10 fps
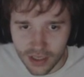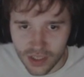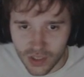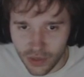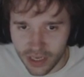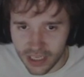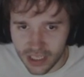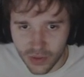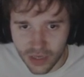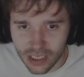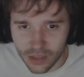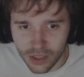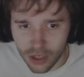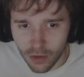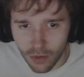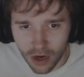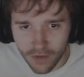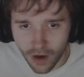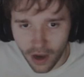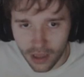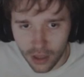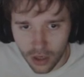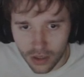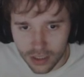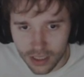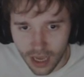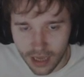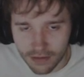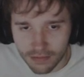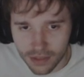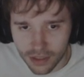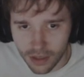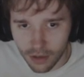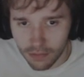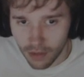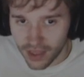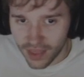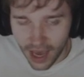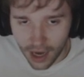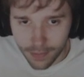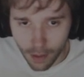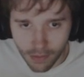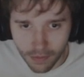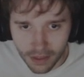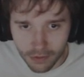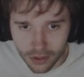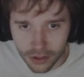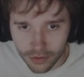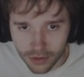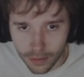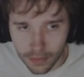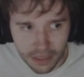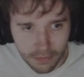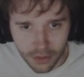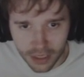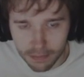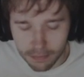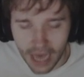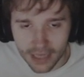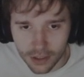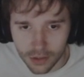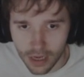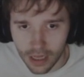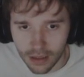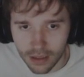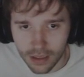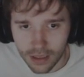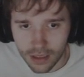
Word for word: Squiddy, squiddy, squiddy. You know what? If I looked and, you know, like that, I probably would do something pretty bad as well.